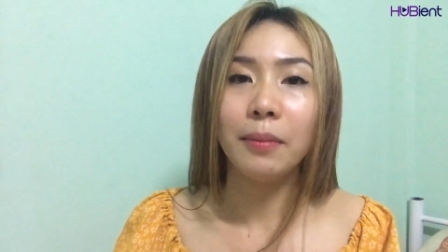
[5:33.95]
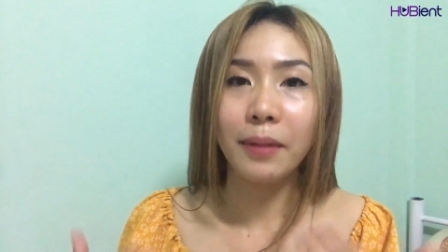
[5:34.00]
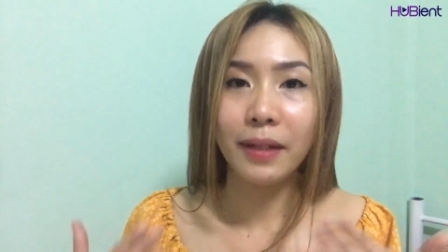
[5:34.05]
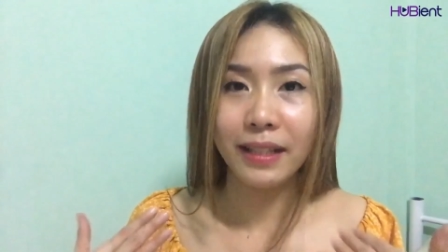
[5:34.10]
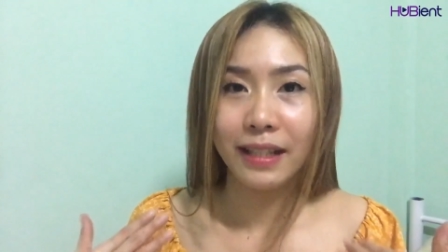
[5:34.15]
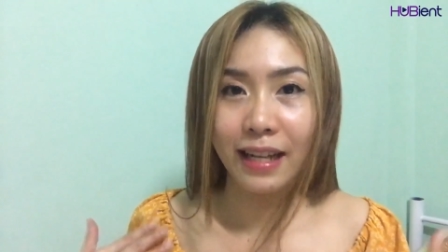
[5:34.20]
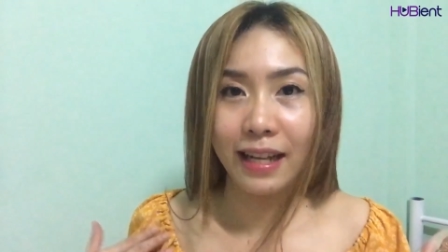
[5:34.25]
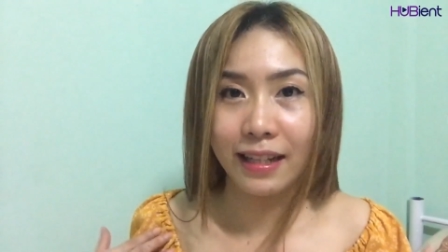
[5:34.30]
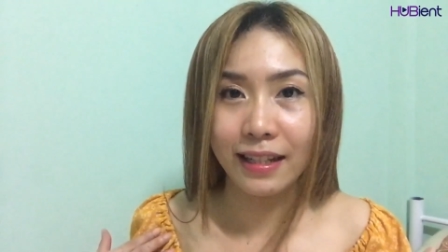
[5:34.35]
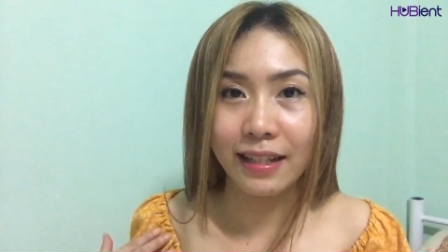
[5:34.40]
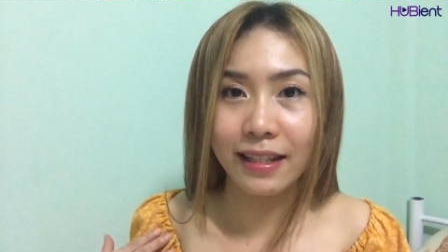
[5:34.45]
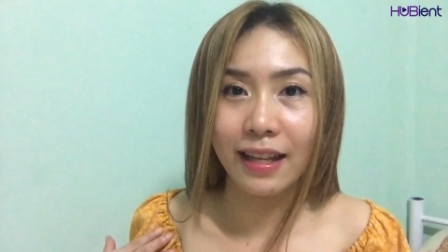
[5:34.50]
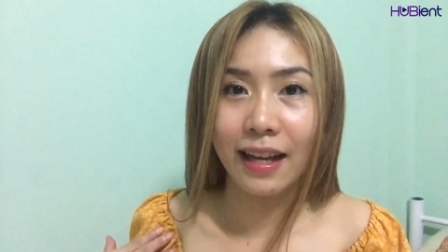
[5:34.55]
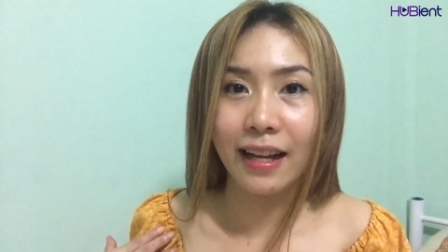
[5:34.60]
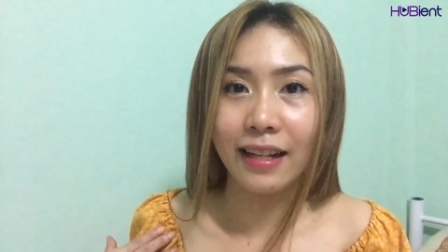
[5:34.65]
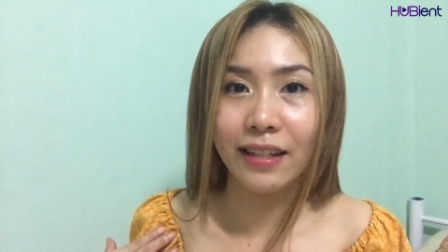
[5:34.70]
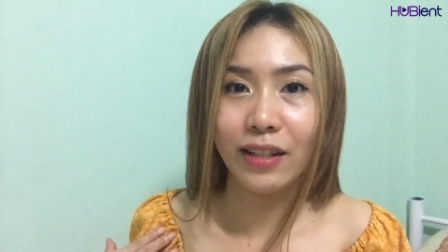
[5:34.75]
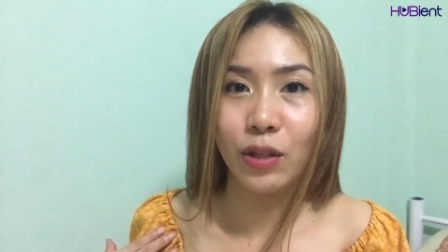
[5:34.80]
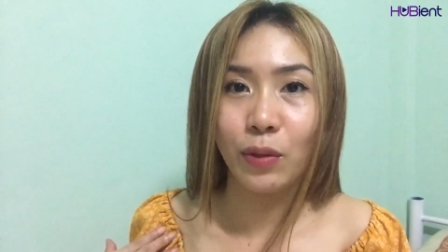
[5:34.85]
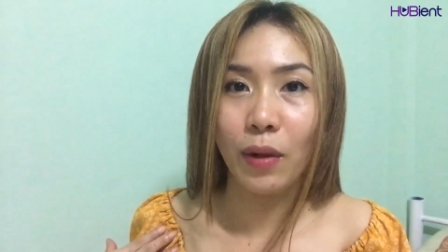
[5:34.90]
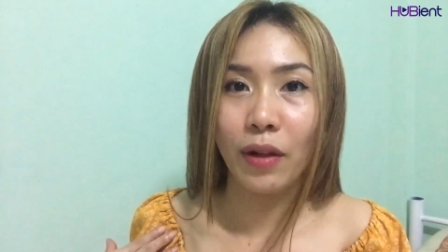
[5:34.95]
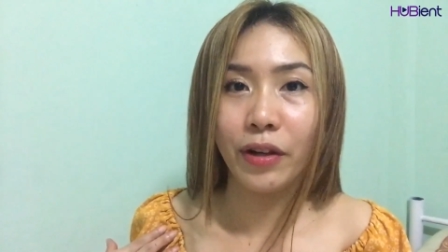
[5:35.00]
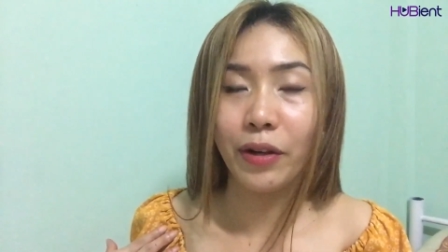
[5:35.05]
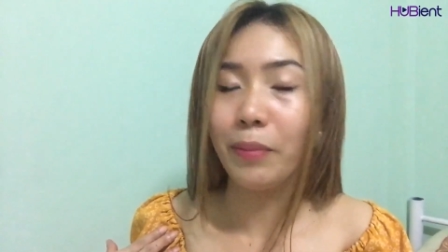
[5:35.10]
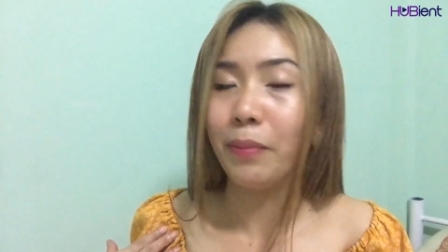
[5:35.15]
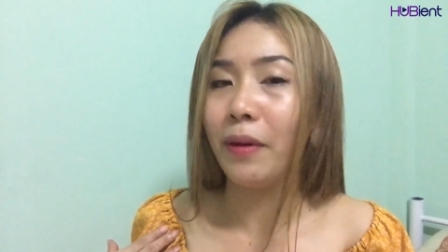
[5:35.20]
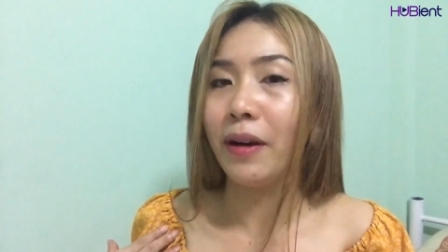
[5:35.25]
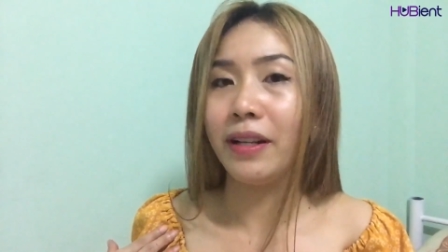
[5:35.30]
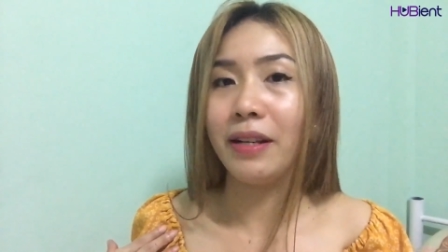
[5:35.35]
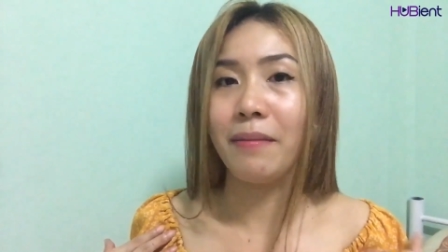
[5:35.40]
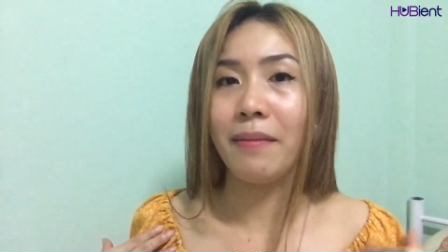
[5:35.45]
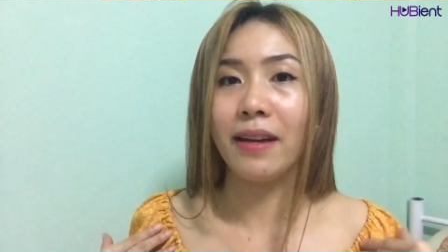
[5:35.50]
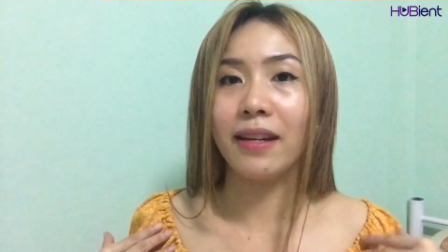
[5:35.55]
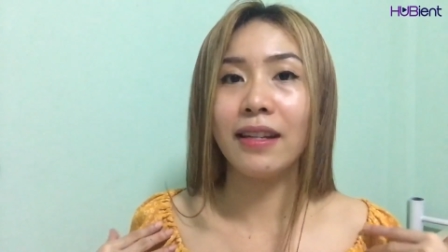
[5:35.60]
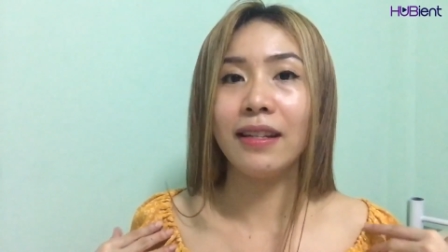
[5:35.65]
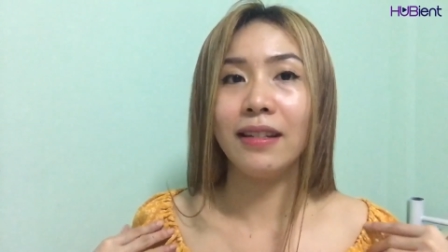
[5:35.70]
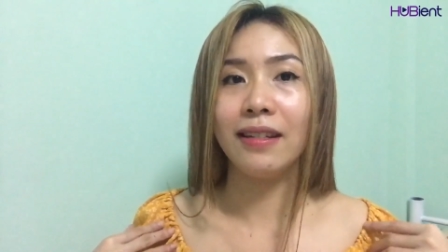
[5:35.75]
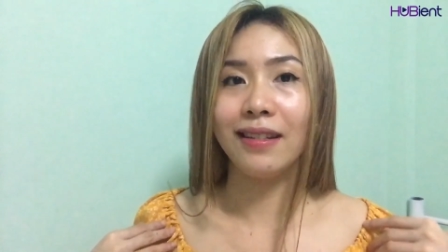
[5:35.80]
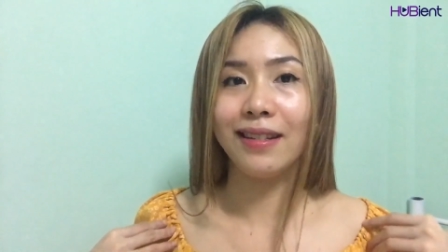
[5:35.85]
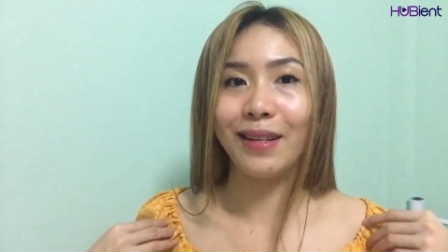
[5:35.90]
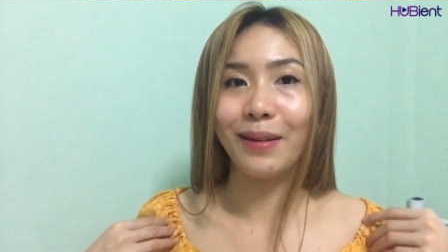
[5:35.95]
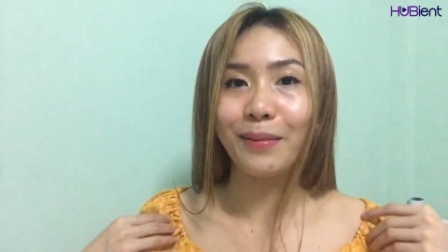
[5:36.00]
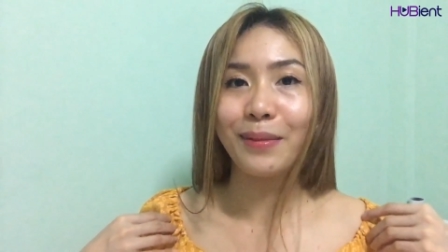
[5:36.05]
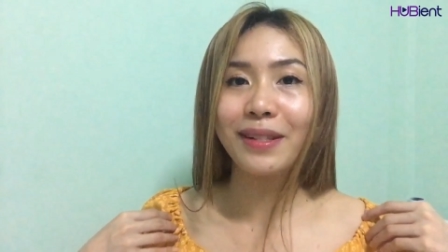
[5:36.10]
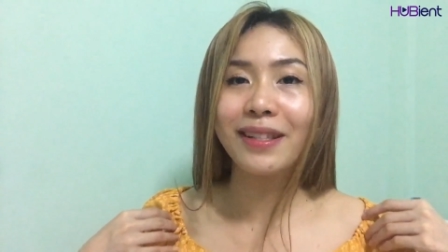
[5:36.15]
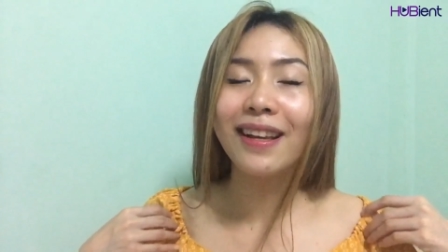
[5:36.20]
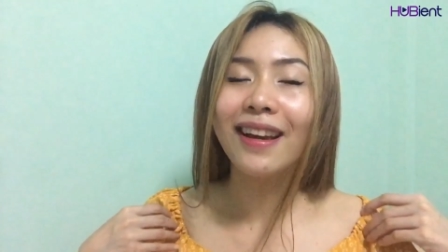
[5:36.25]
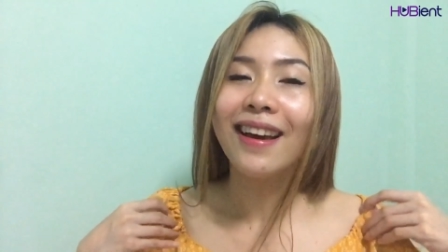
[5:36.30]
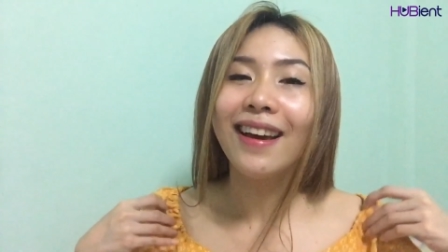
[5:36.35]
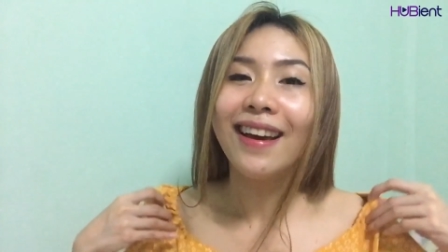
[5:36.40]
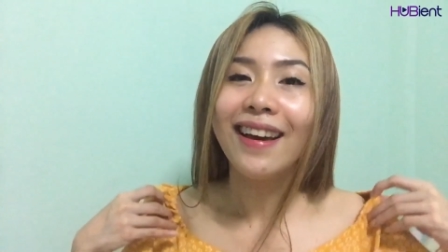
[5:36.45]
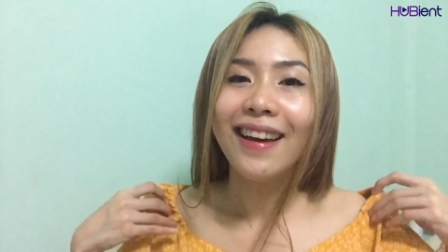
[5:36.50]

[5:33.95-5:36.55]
but inside as well, your body mechanisms.